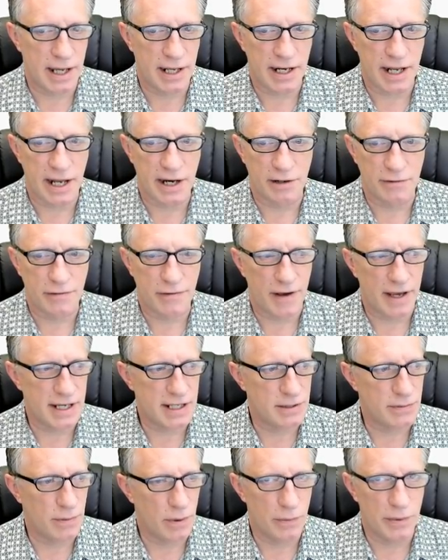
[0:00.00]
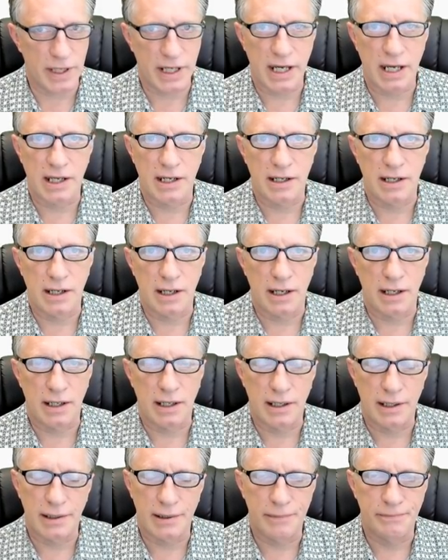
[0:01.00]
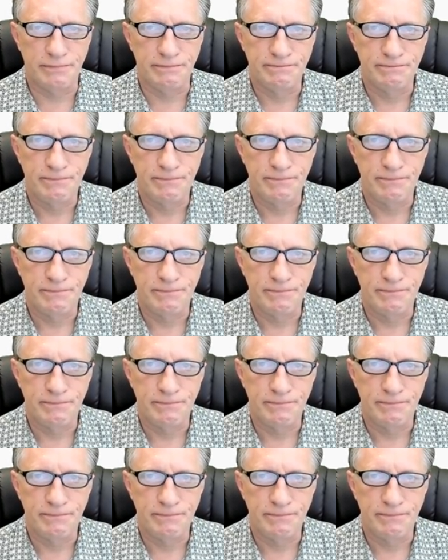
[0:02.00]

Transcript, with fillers: an interface where we can uh,